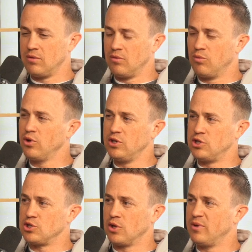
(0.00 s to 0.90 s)
really
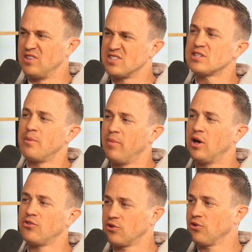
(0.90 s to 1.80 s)
determined, is this a
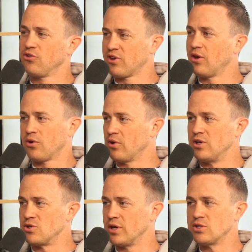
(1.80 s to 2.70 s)
musculoskeletal
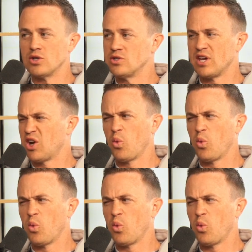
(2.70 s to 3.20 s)
injury? Turns out it